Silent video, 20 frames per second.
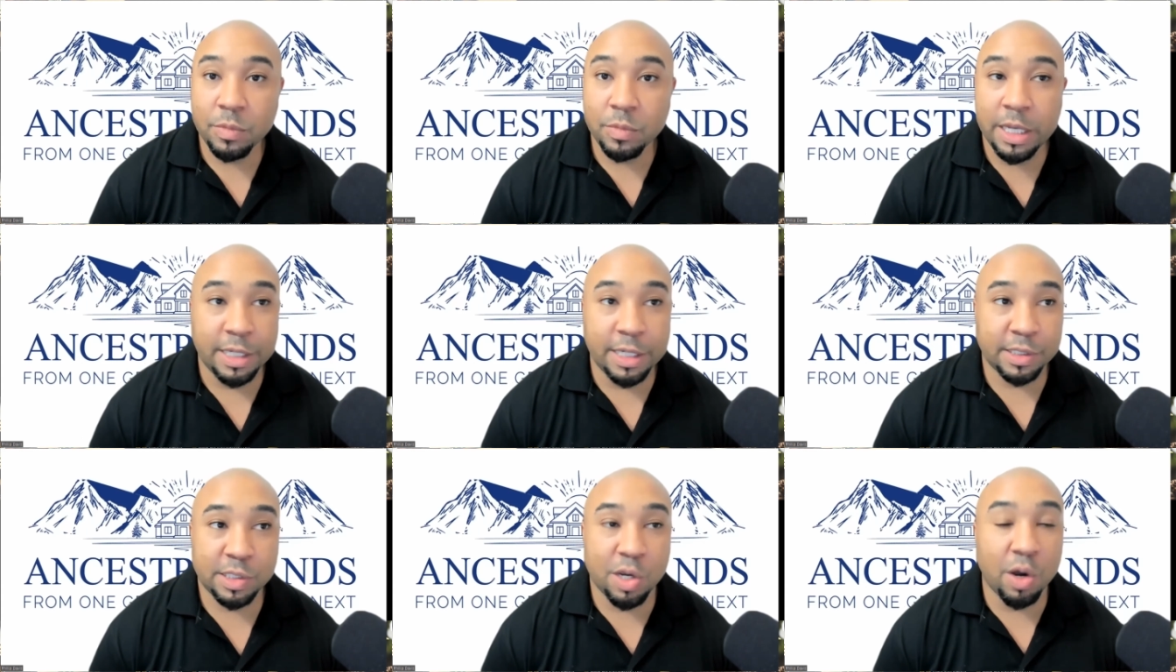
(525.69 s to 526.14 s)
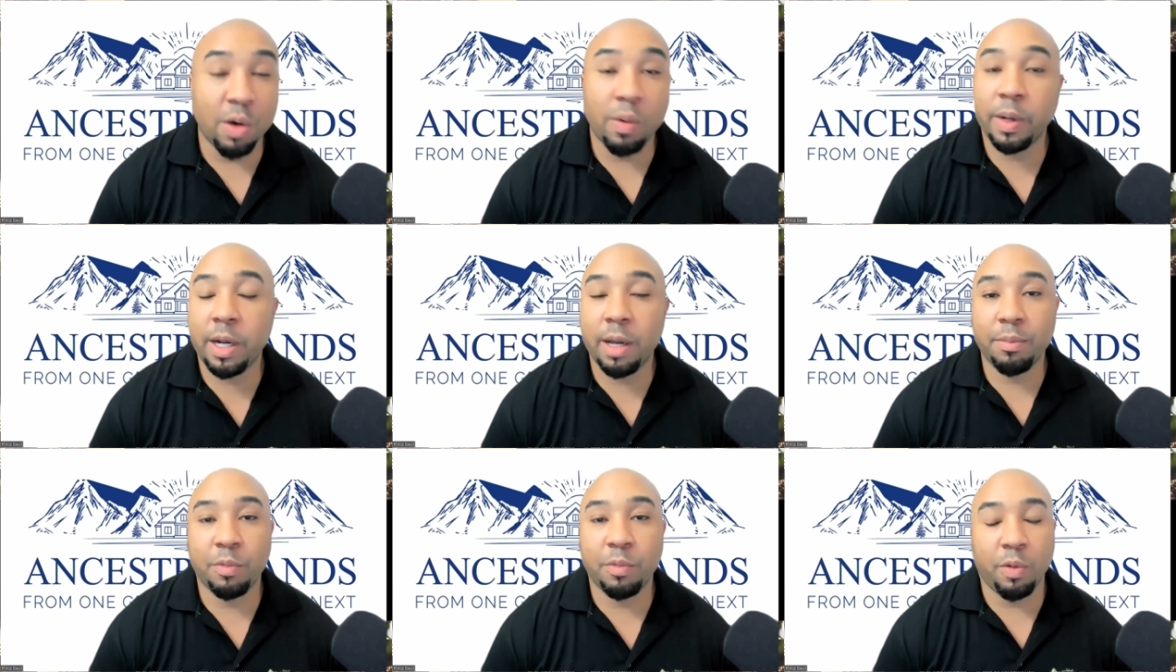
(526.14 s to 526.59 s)
and it's
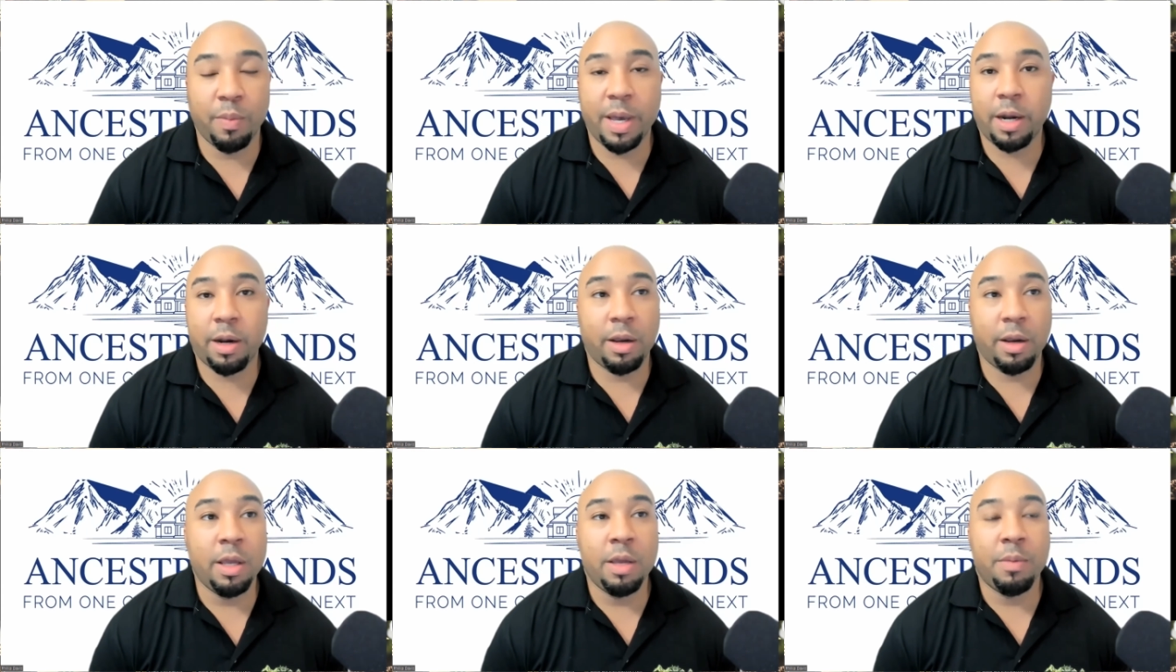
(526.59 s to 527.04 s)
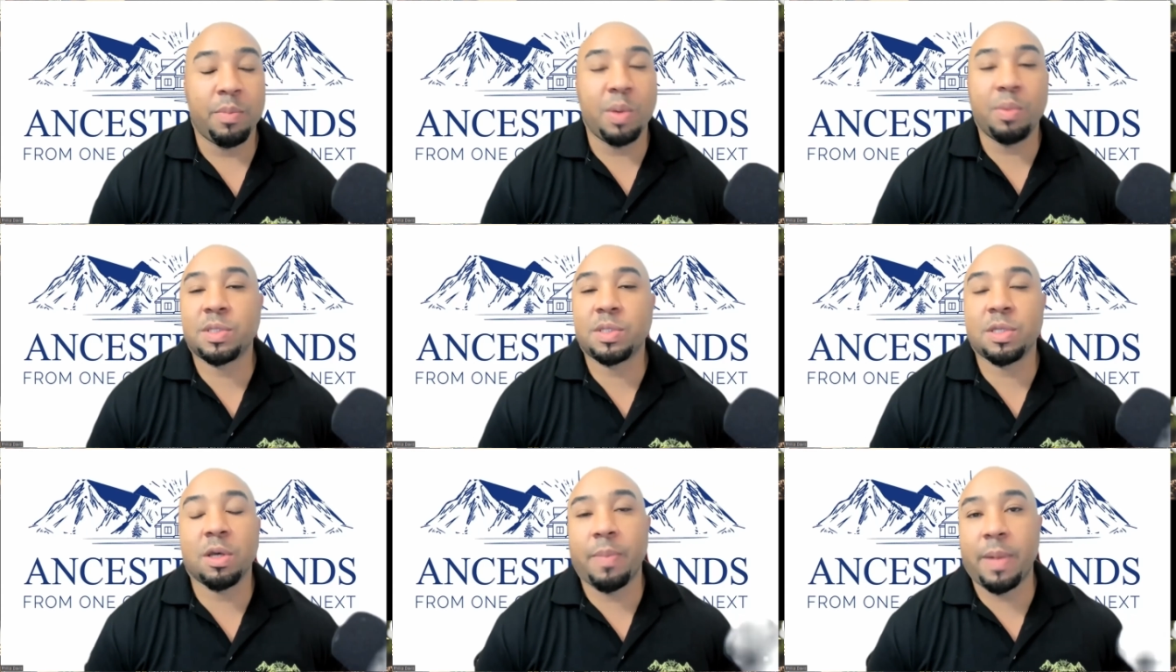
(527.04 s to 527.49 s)
going up no matter.
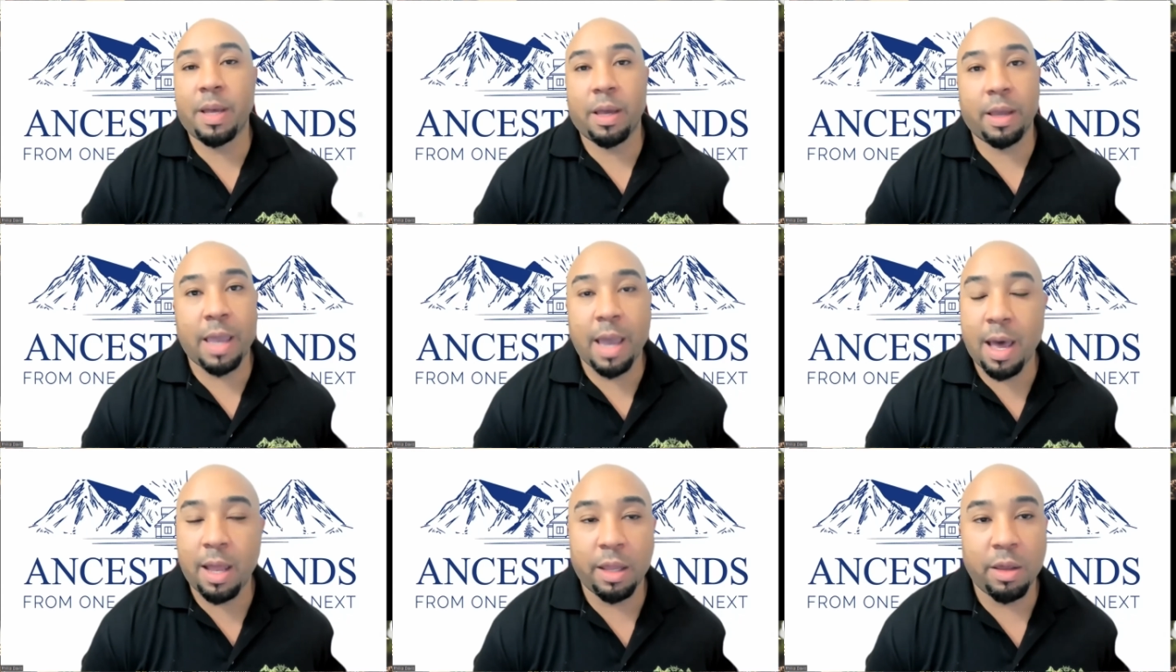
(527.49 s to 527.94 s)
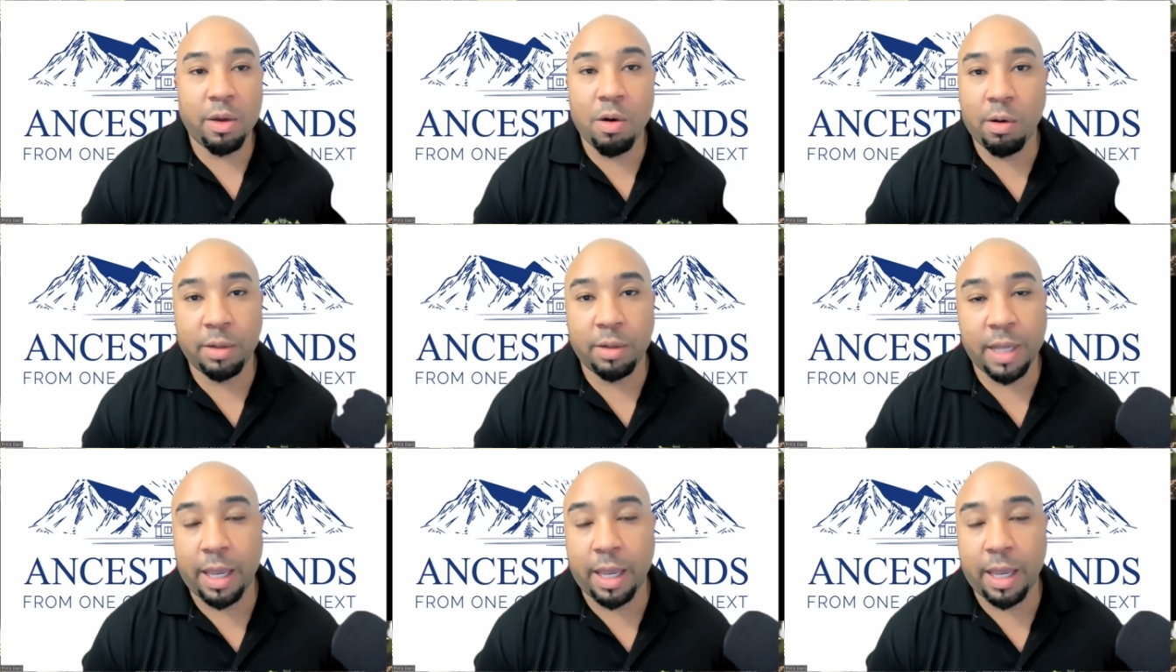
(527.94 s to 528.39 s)
People talk about Cali
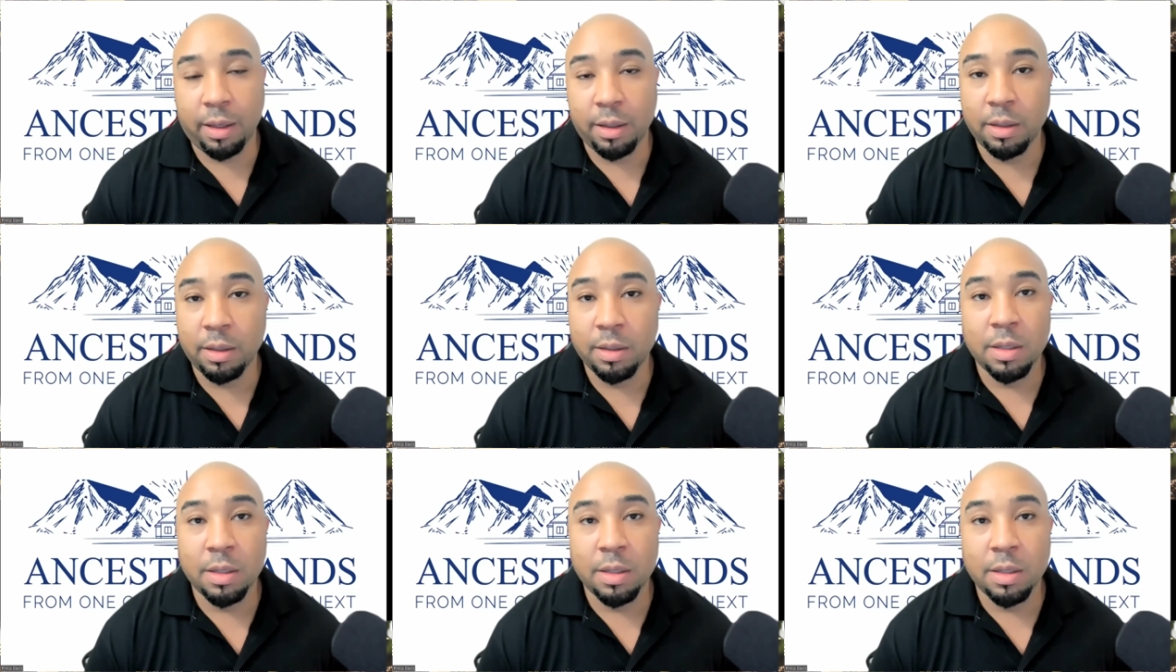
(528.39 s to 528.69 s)
all day.